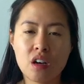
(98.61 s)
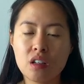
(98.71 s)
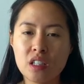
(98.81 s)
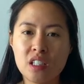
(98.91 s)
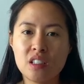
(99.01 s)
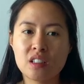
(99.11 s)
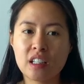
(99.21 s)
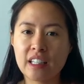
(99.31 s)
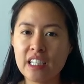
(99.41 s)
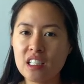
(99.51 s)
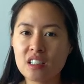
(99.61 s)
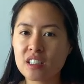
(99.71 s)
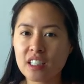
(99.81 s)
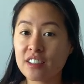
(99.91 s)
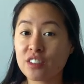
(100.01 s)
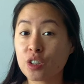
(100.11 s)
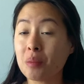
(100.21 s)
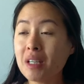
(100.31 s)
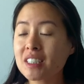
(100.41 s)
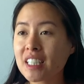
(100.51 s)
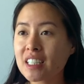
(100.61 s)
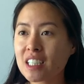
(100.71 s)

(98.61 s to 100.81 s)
all these ladies that live in our building